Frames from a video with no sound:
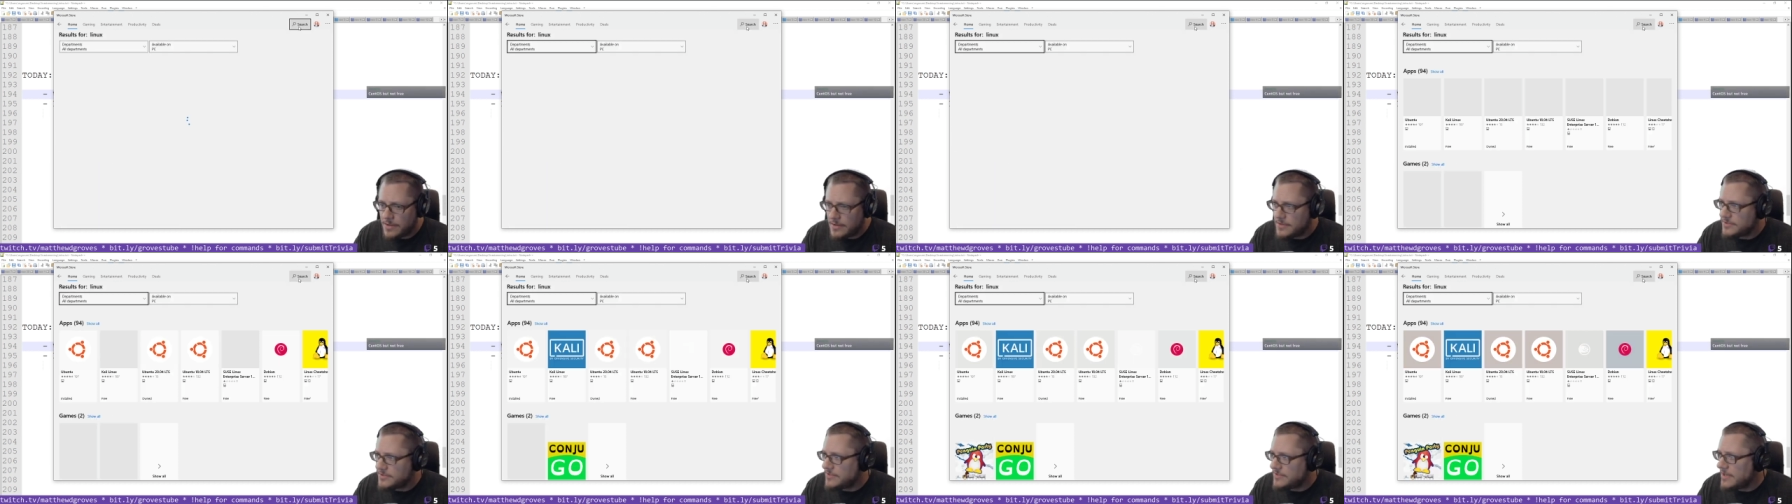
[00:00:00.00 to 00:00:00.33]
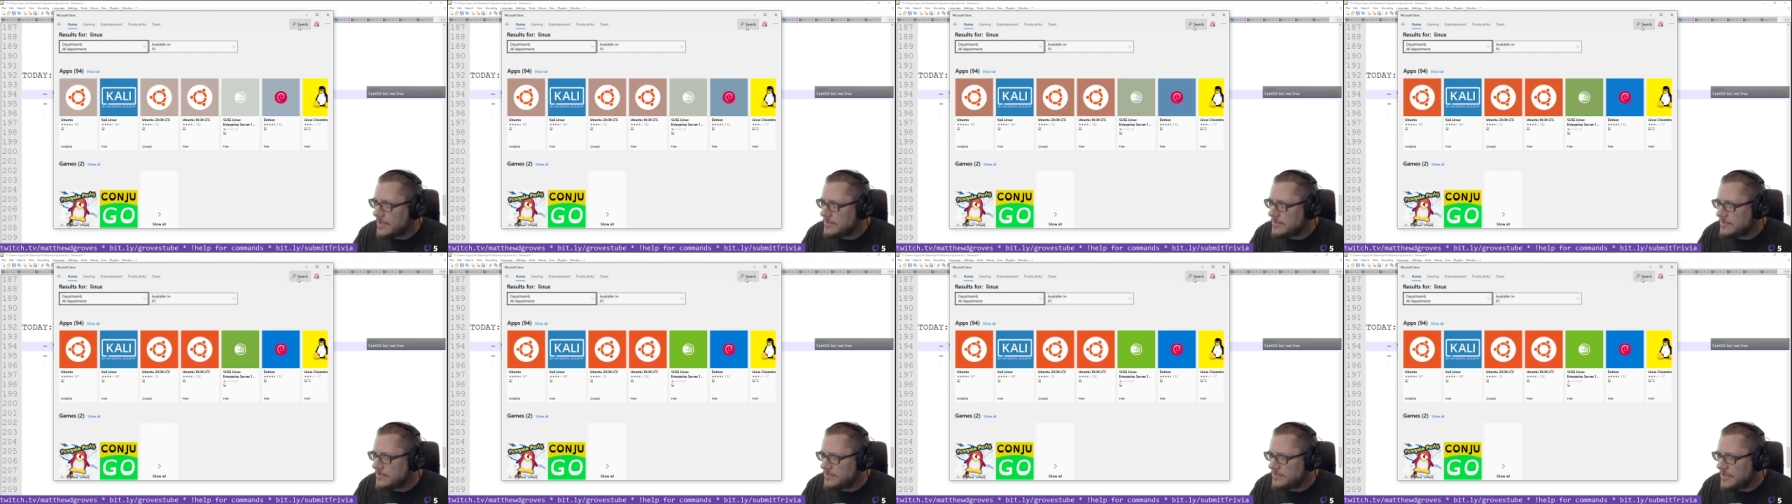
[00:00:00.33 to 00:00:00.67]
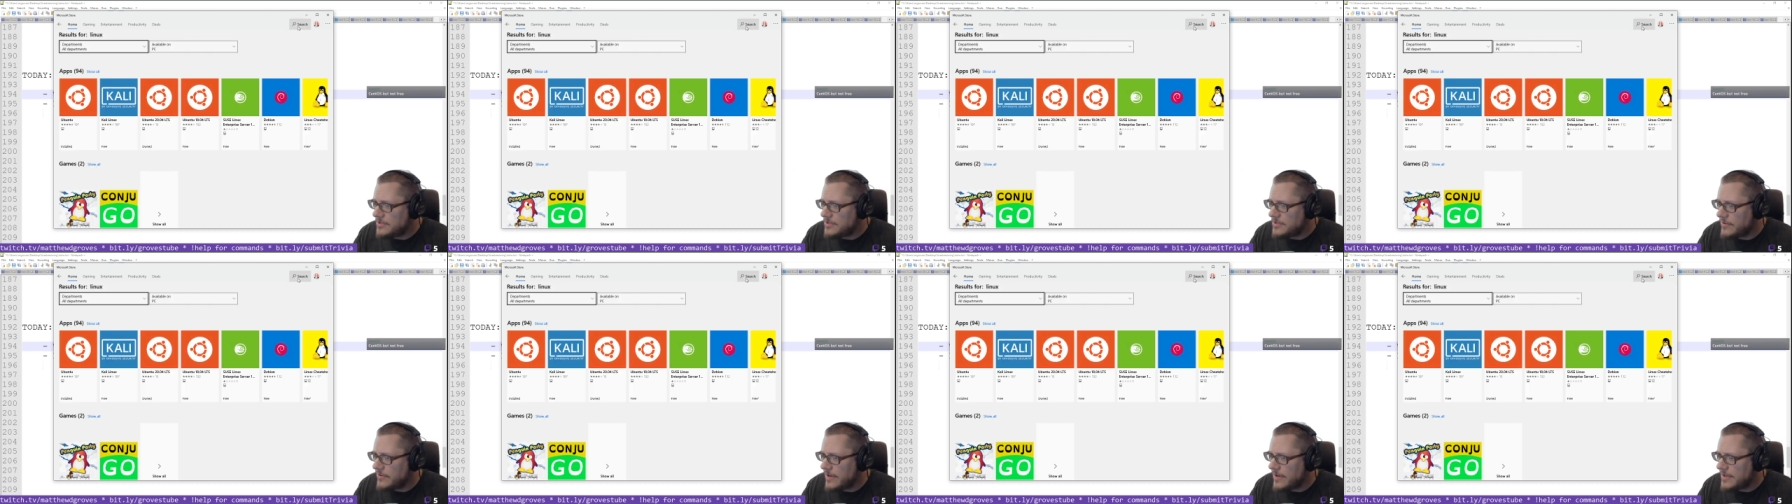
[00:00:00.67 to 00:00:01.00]

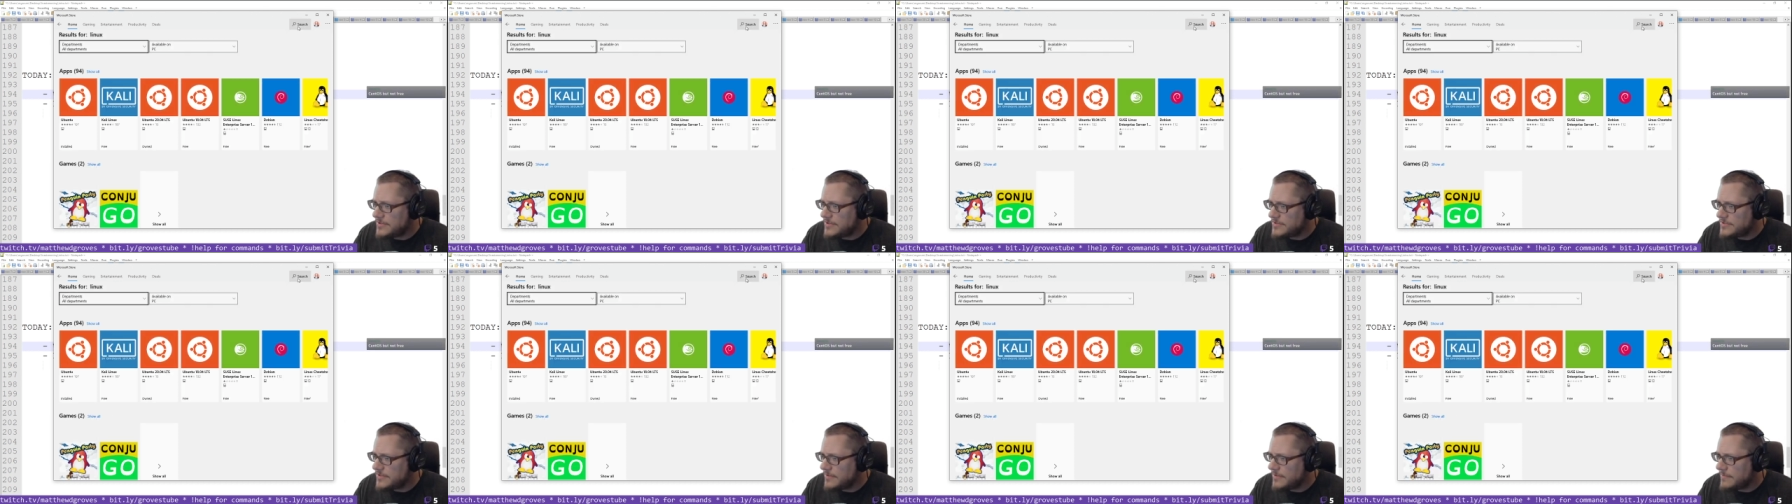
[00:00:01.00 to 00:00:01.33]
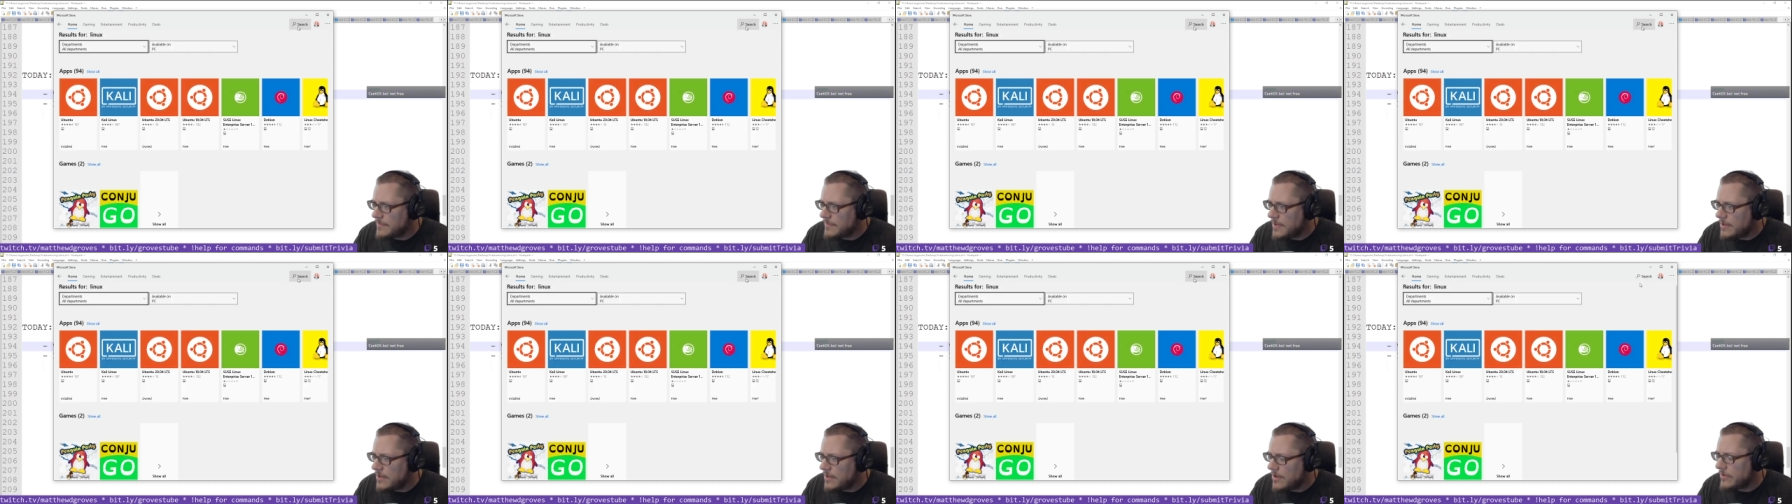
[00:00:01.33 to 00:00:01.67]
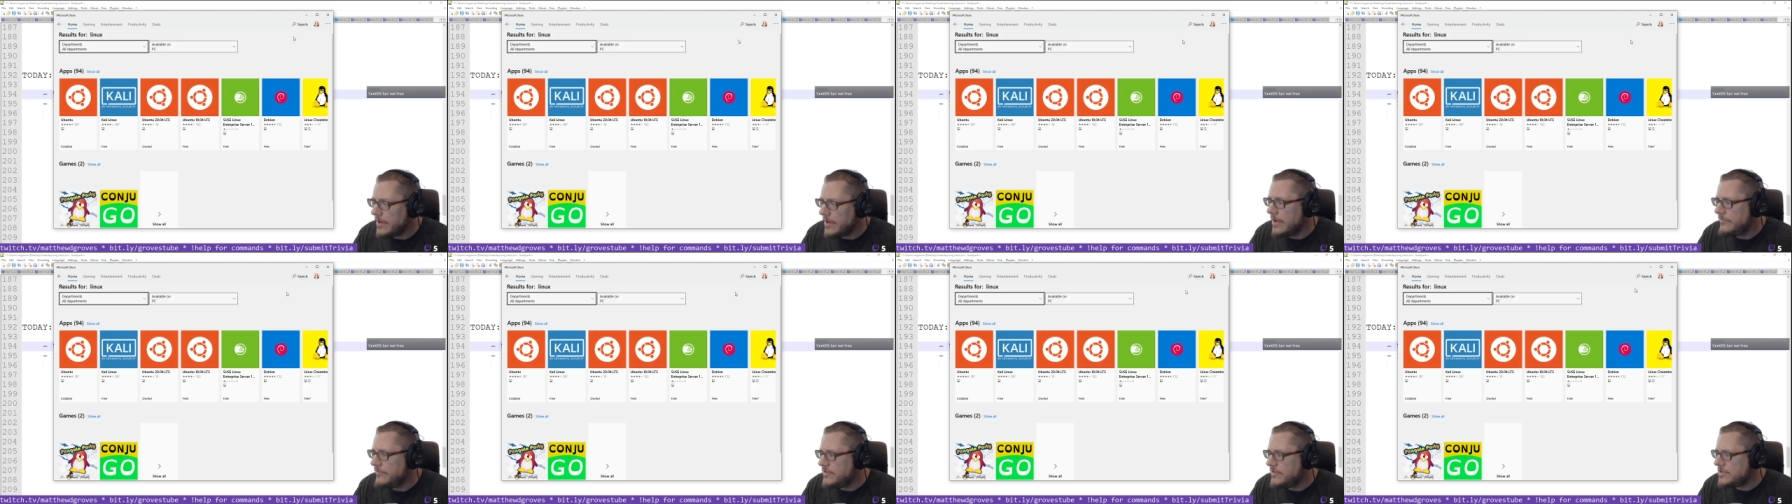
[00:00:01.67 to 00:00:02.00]
CentOS.
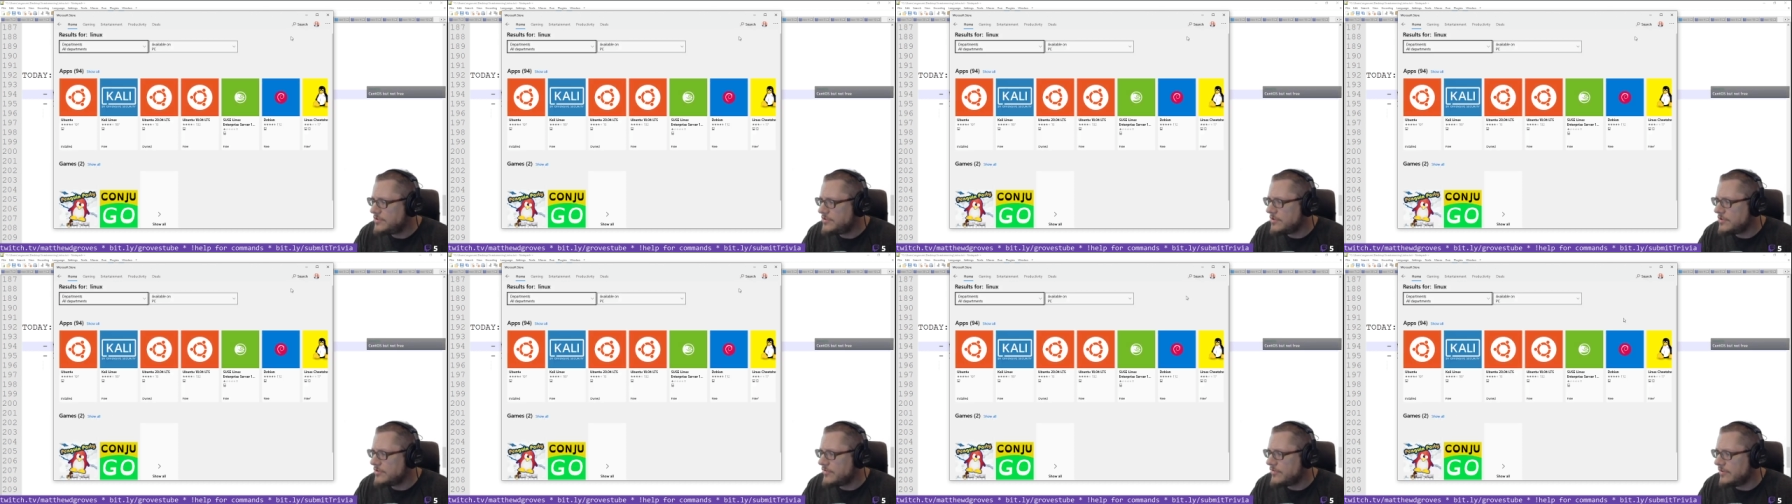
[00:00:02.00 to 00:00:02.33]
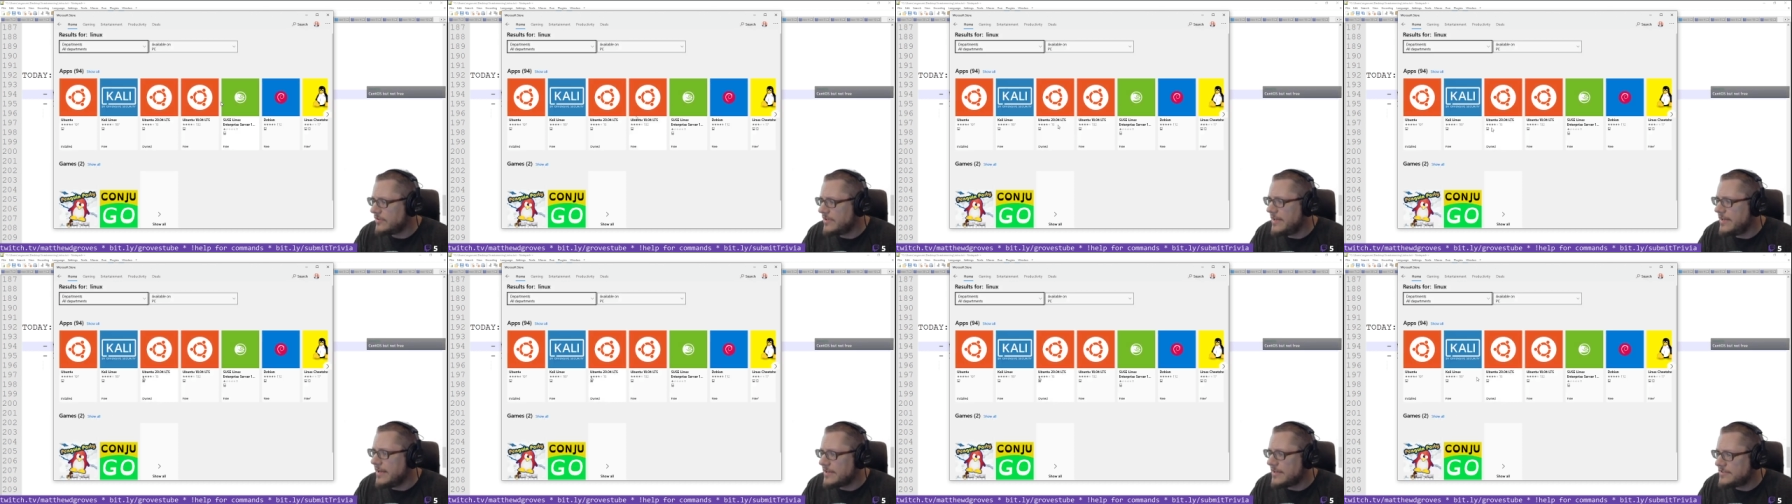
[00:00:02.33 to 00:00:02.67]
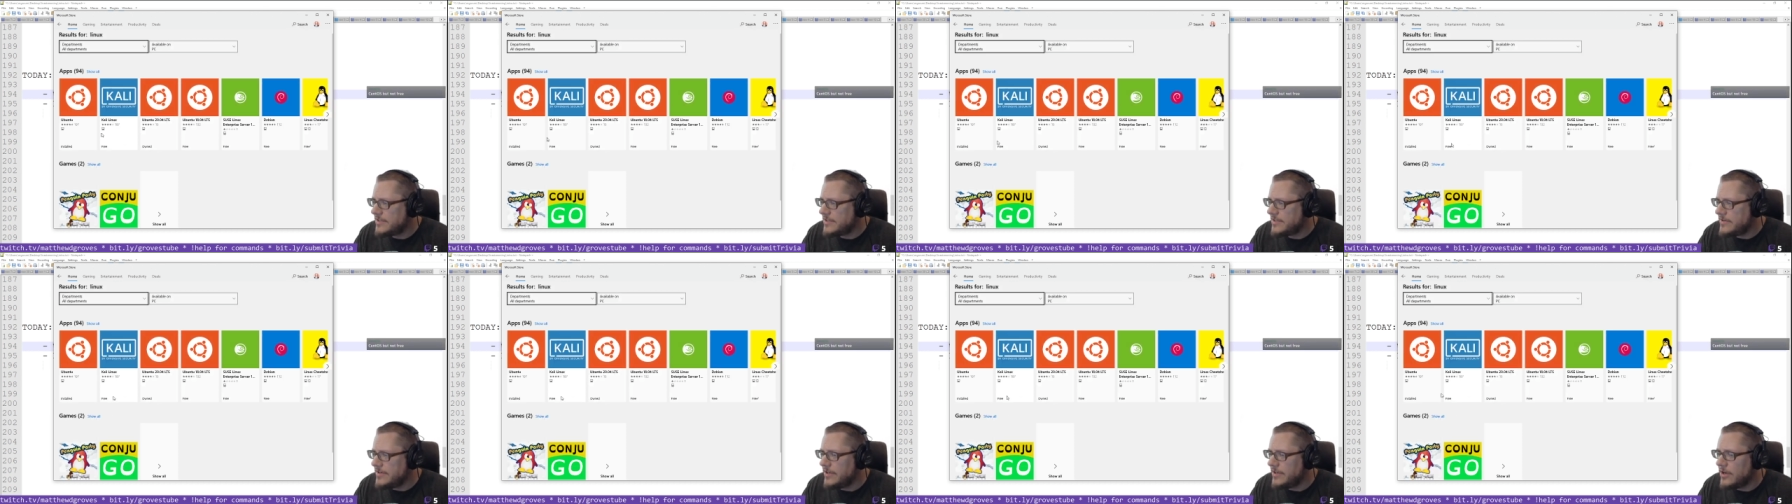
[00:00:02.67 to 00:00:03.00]
Okay, if you just search for Linux,
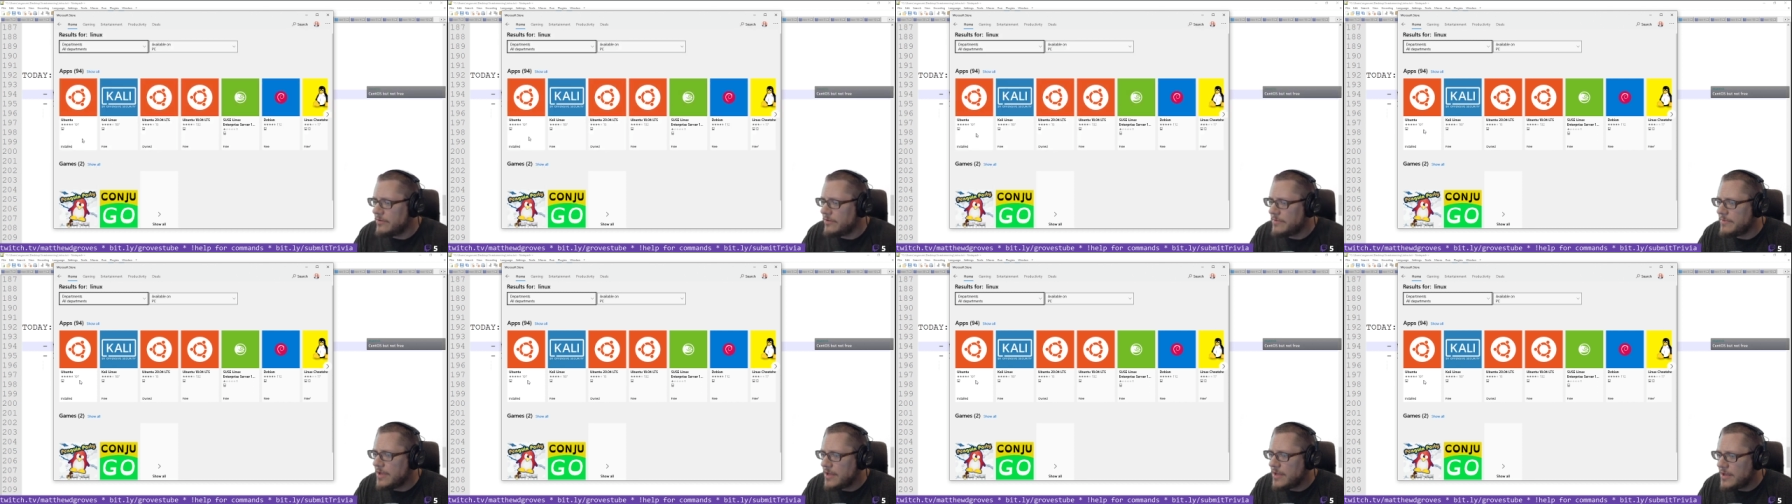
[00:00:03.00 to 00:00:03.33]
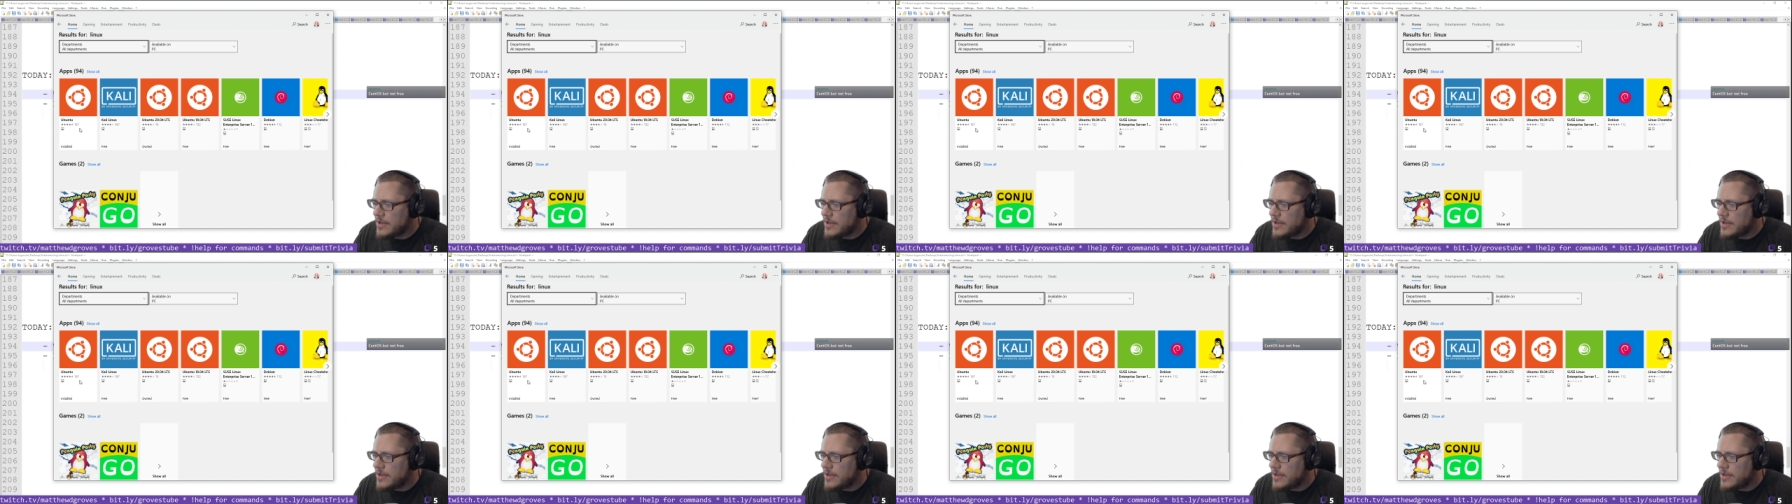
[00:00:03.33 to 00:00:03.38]
there you go.